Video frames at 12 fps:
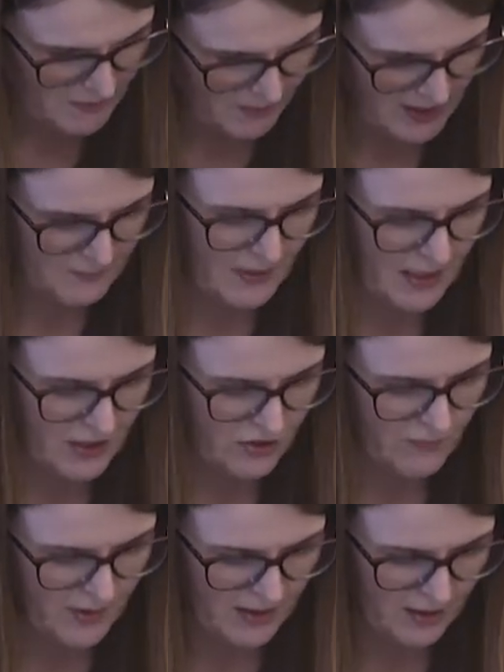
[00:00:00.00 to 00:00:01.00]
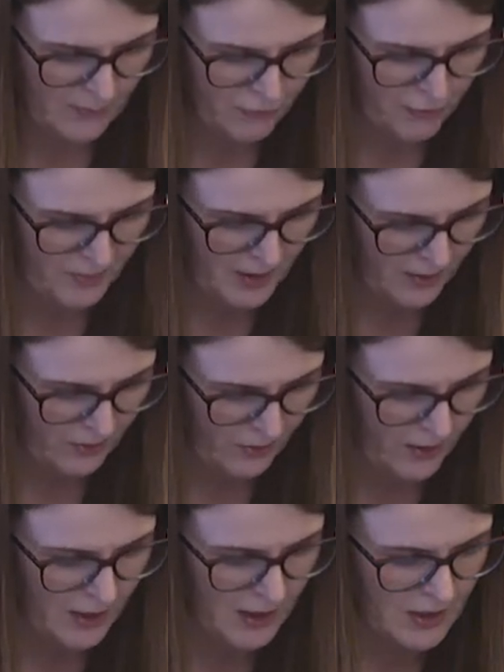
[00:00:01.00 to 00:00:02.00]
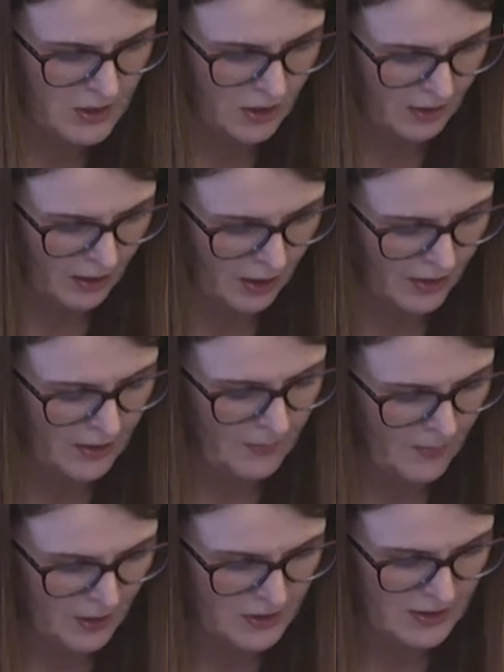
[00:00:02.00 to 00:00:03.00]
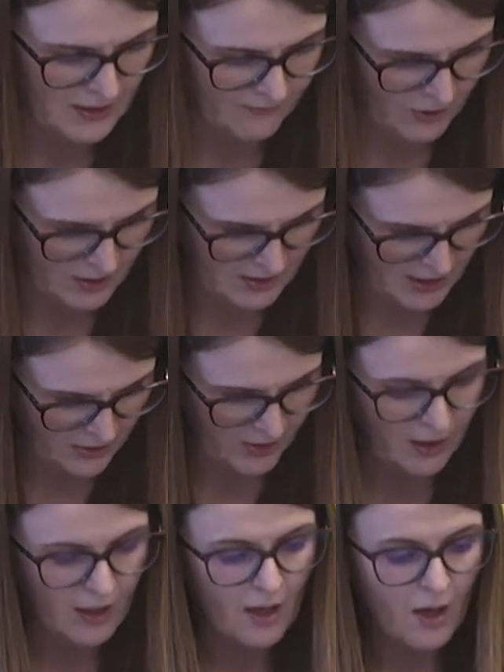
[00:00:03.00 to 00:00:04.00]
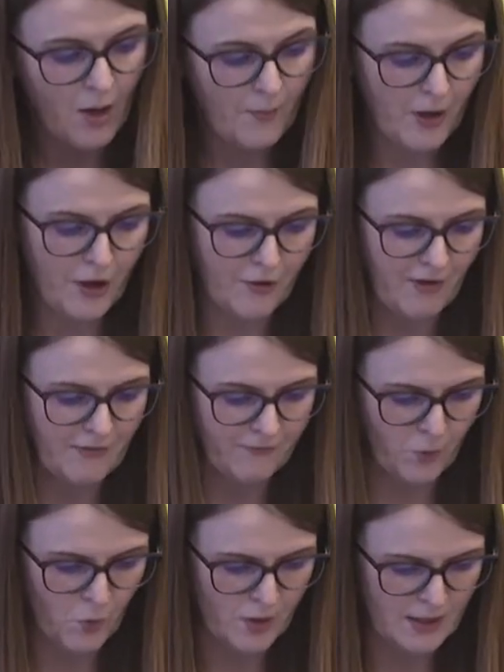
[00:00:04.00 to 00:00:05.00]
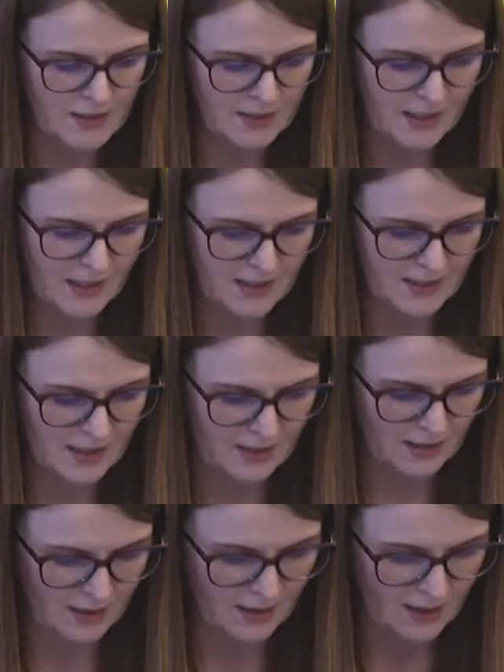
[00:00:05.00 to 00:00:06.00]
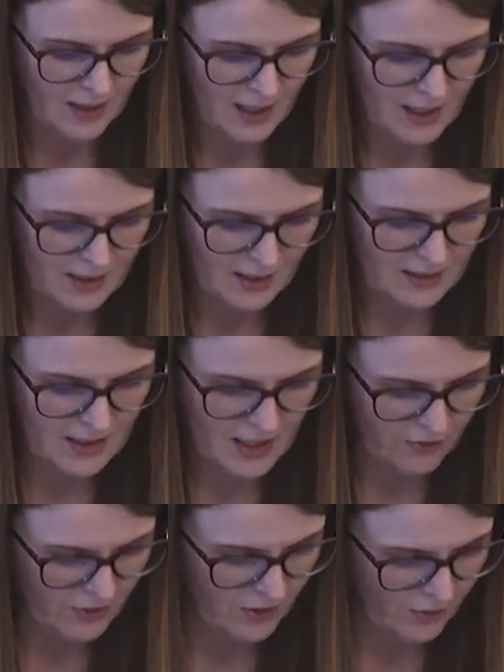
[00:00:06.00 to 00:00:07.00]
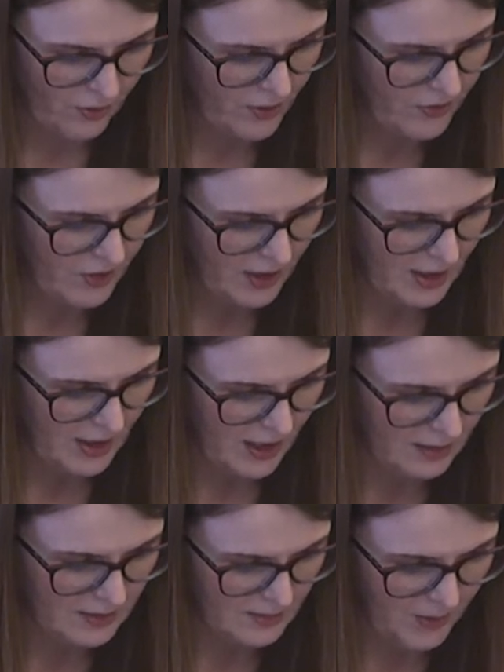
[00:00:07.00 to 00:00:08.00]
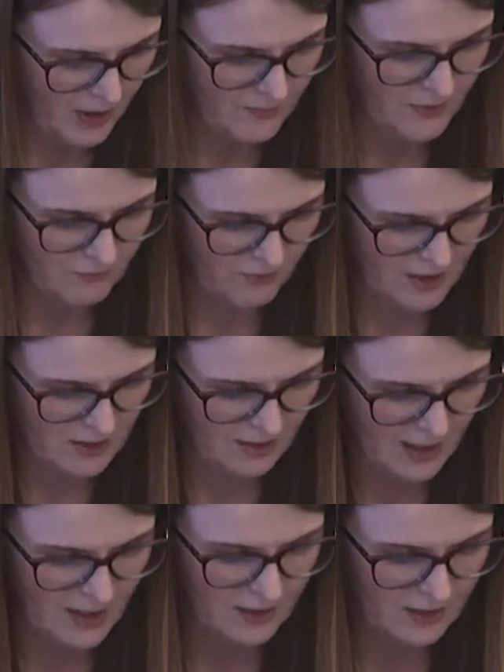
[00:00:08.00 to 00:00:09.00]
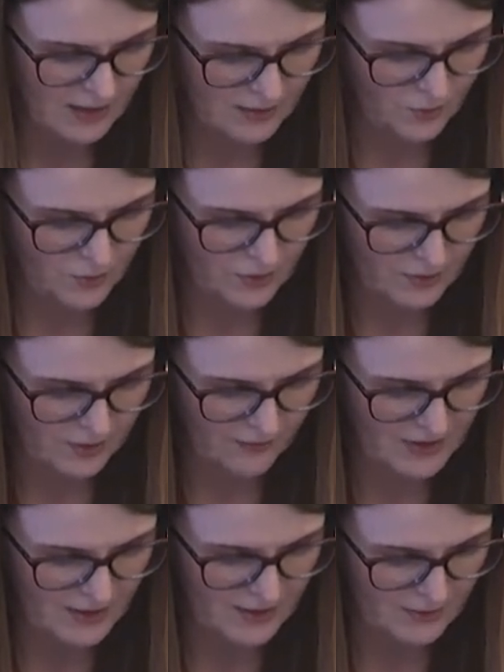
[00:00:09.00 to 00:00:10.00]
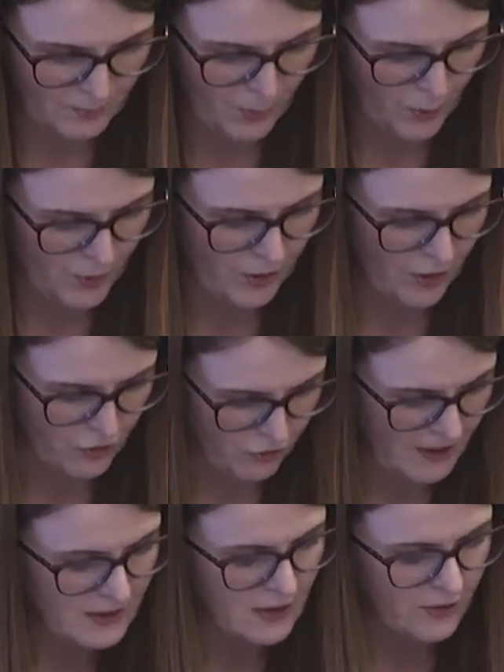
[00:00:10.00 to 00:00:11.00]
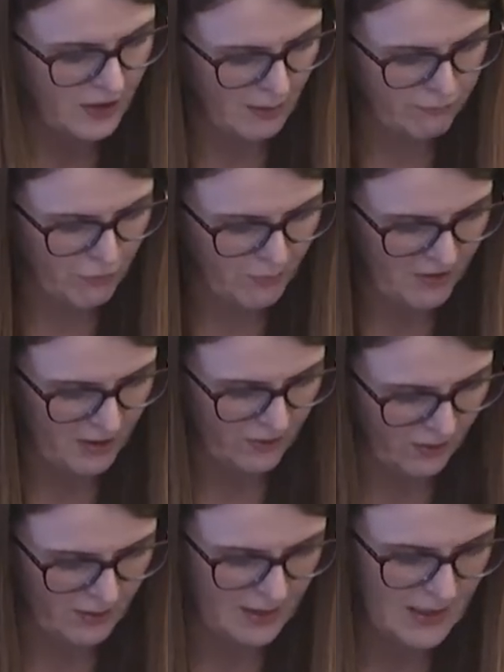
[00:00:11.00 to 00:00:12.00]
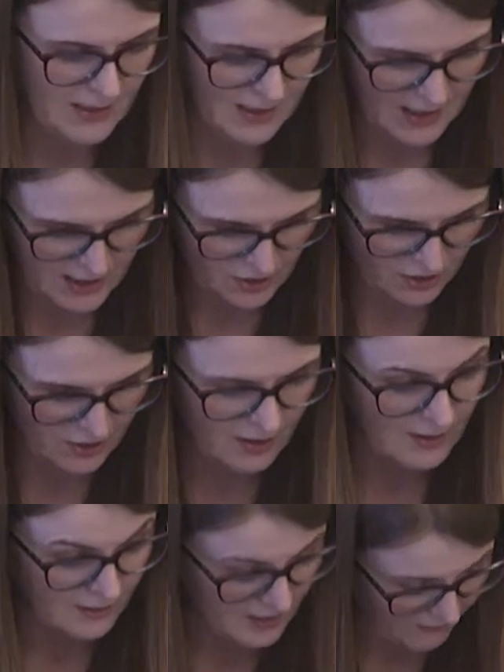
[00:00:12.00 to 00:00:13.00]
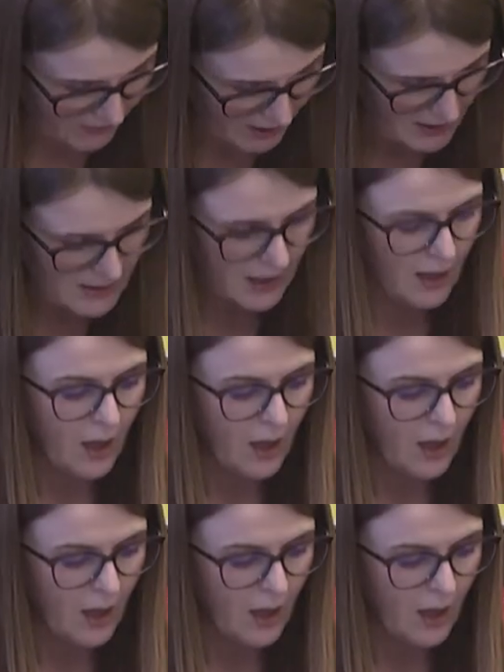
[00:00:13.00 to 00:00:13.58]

must be issued by the appropriate authority to allow the emergency volunteering. Paragraph 4 indicates that, the, that here in the north the Health Department, Regional Health and Social Services Board or Trust are the appropriate authorities to issue the certificate.